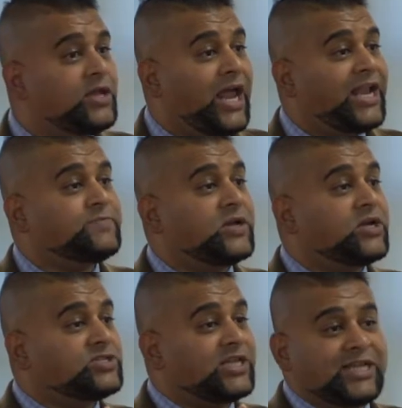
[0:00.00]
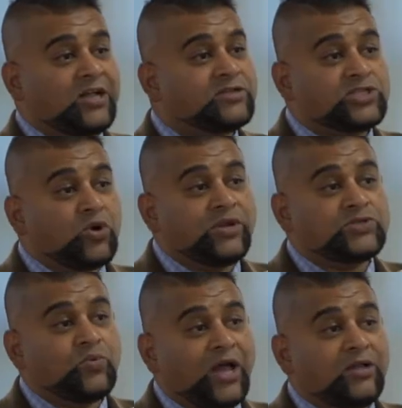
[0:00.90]
And it's because they tell
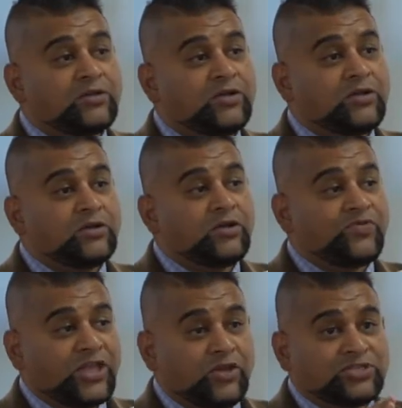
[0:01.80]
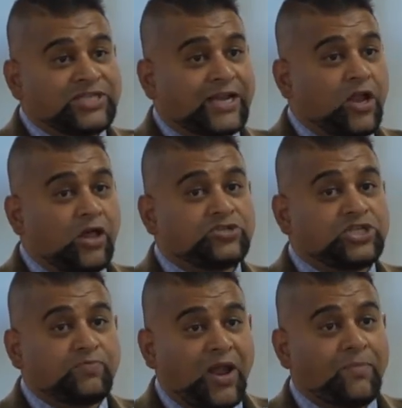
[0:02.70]
stories well, they use
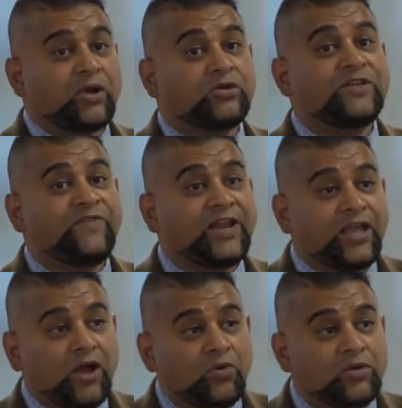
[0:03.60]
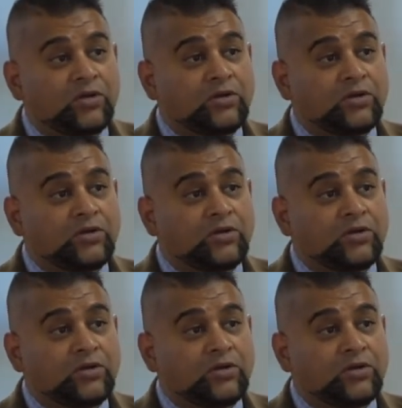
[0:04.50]
technology, primarily video,